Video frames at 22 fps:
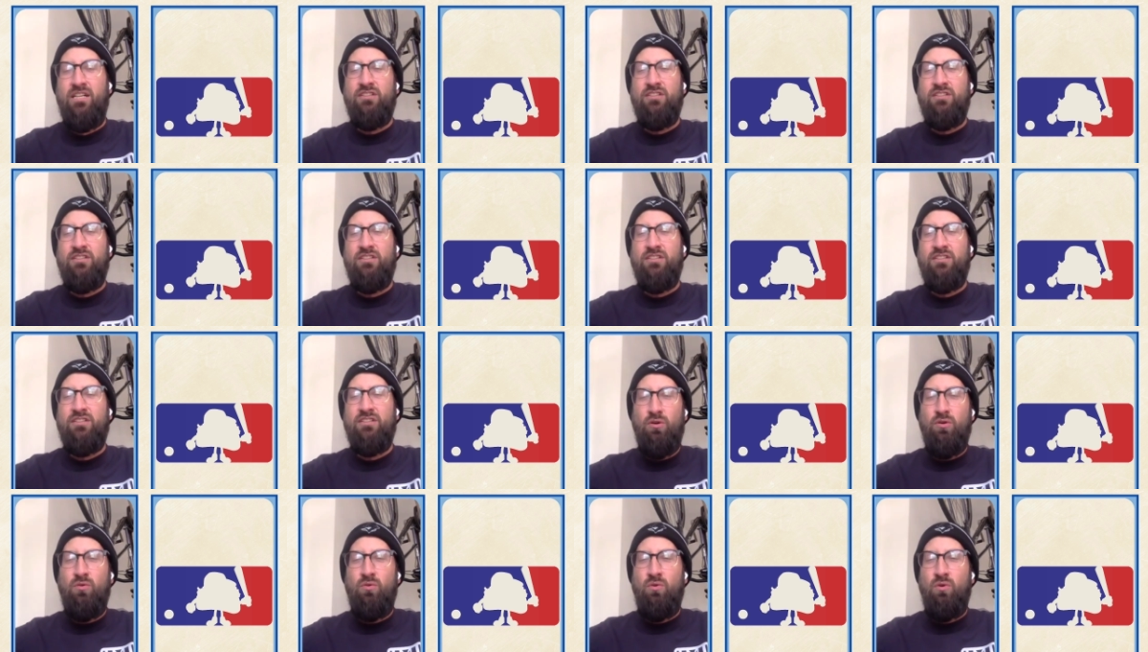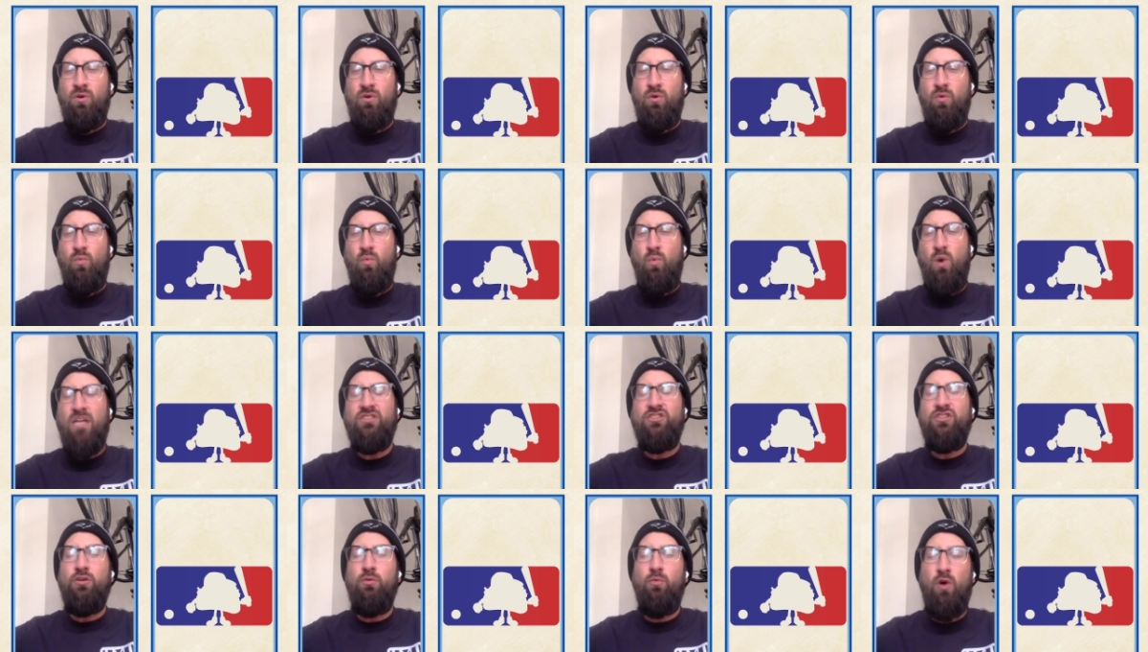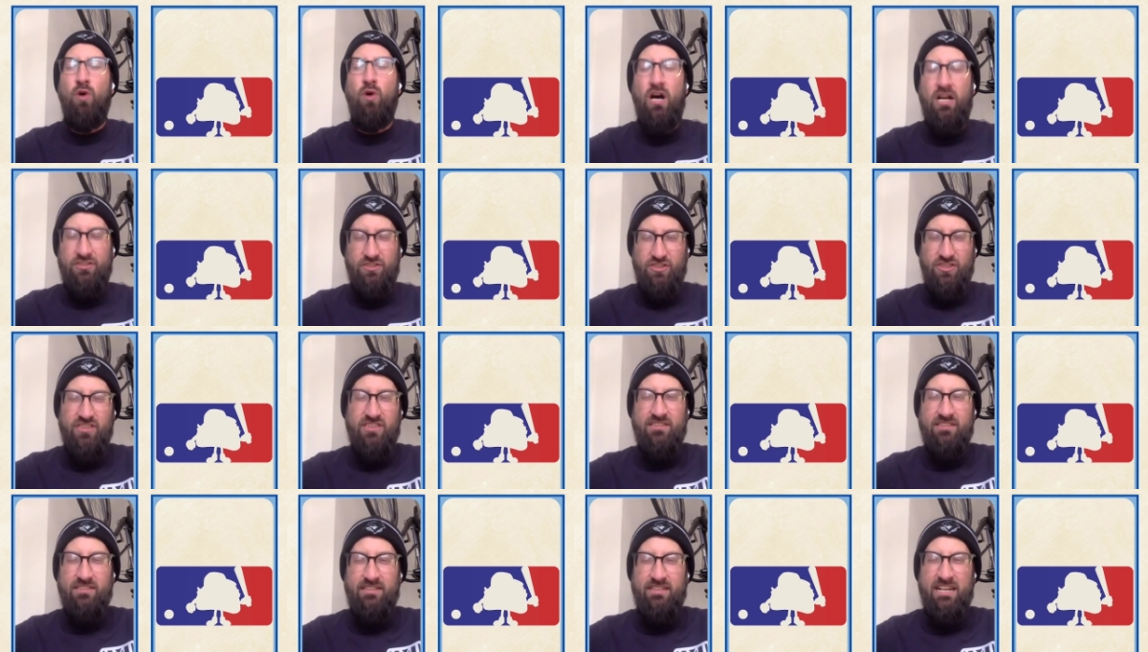So what you watching?
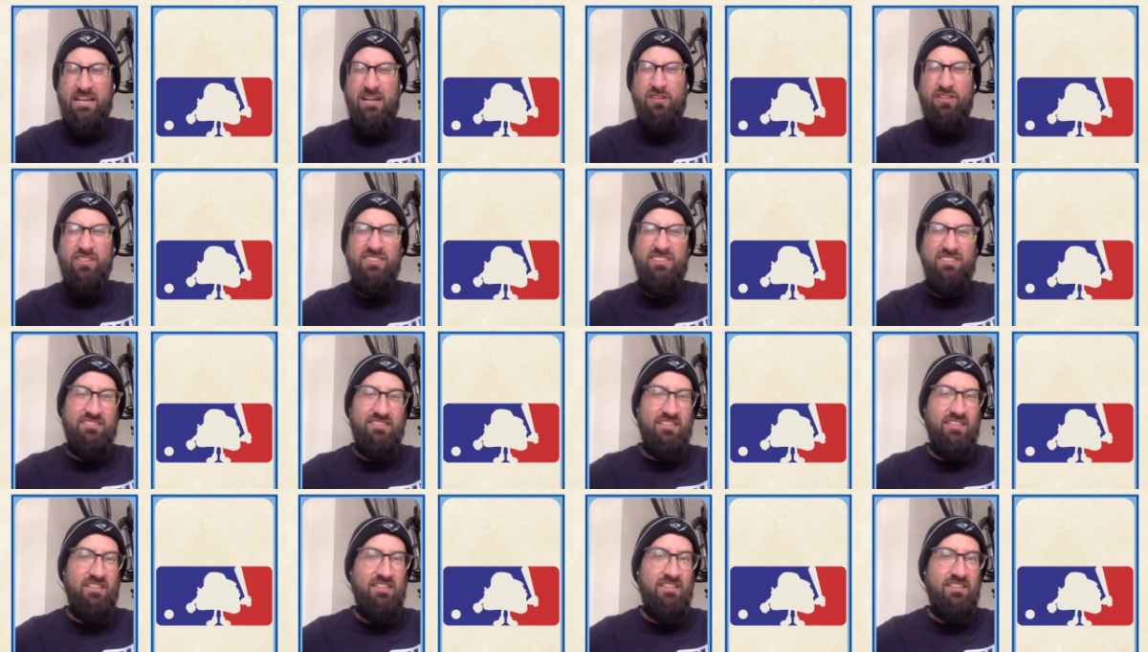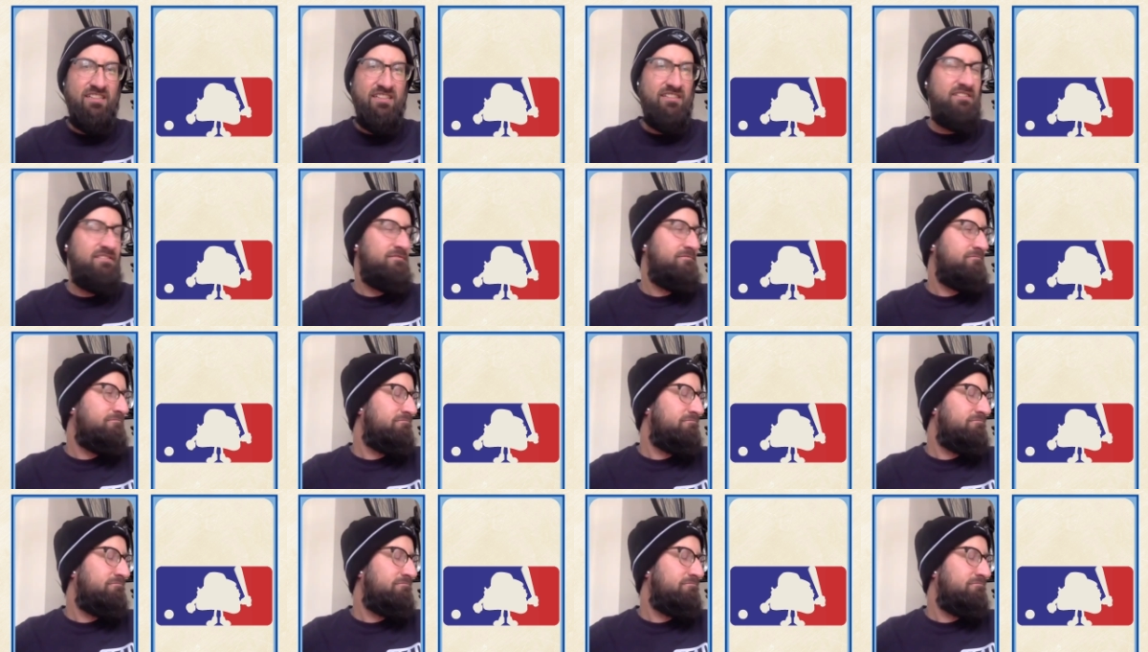Now, this is a